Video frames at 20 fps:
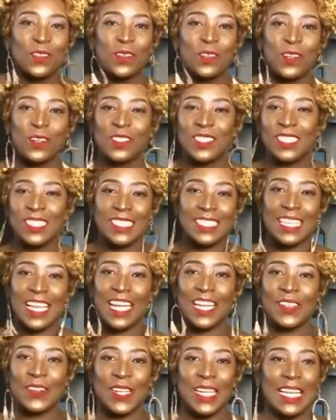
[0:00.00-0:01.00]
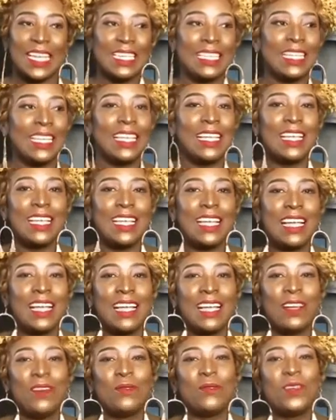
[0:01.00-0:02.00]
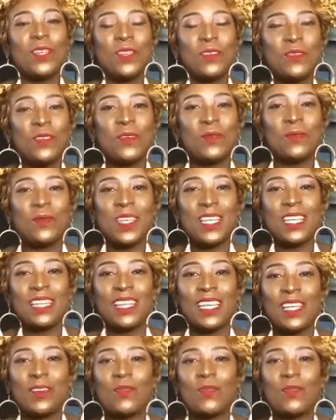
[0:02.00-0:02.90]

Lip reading: go out of style, right? Where have you been?